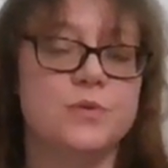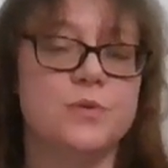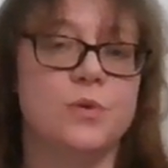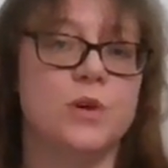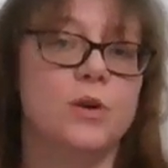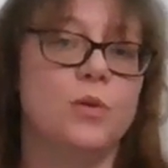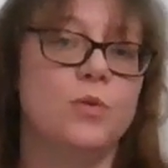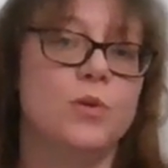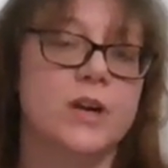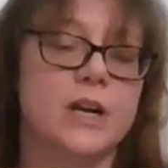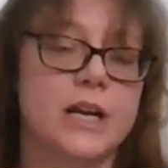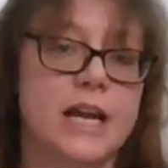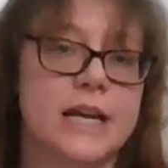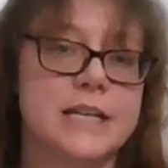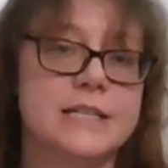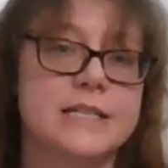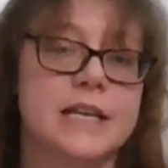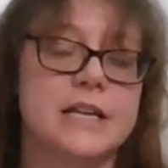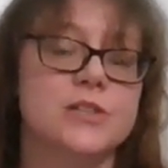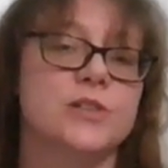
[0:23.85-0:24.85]
or
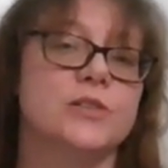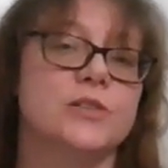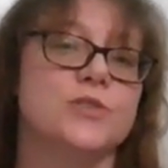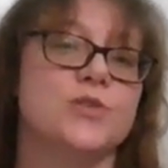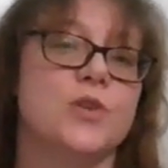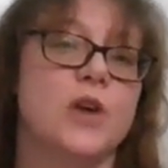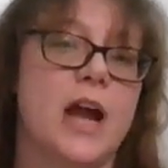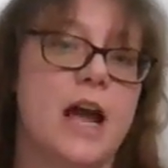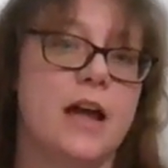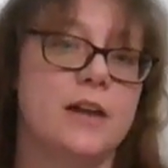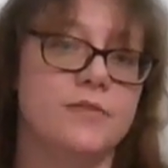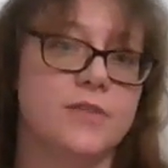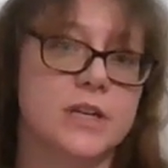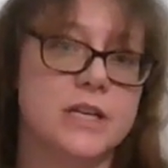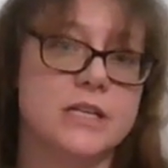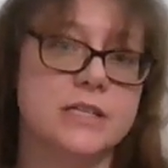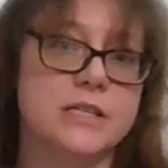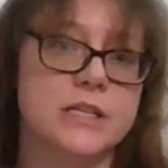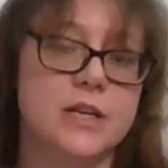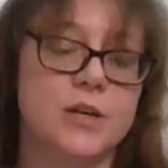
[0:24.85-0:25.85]
organizations or
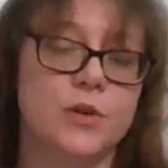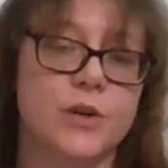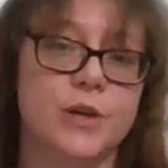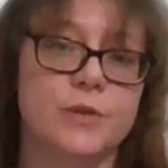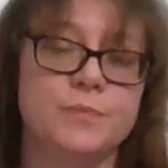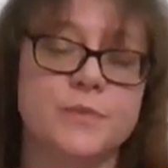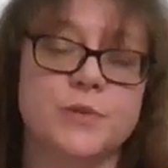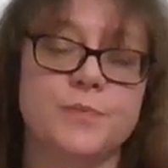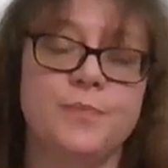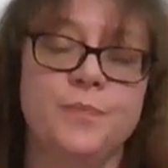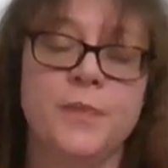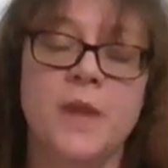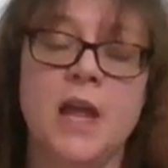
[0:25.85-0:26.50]
advocacy groups.